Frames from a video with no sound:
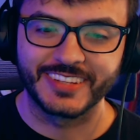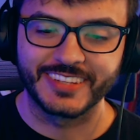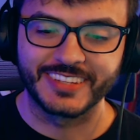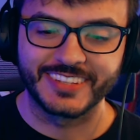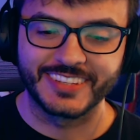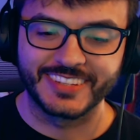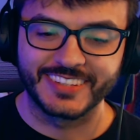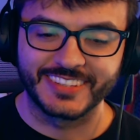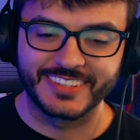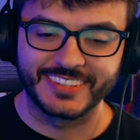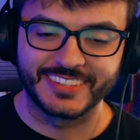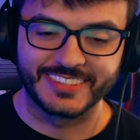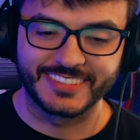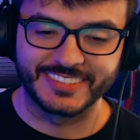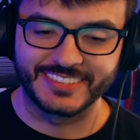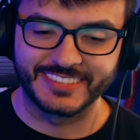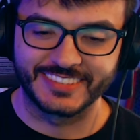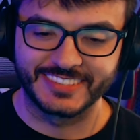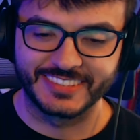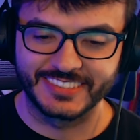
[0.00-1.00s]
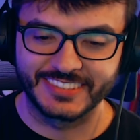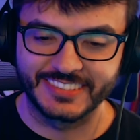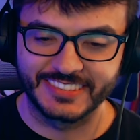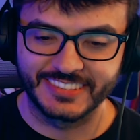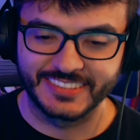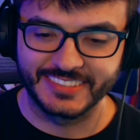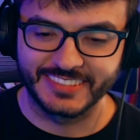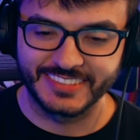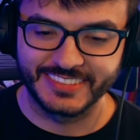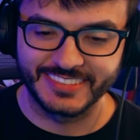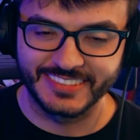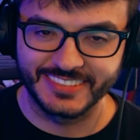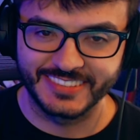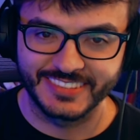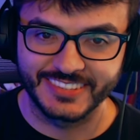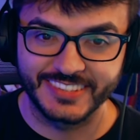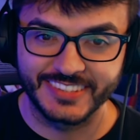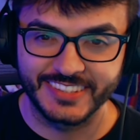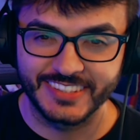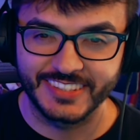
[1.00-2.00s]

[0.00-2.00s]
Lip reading: (no one is talking)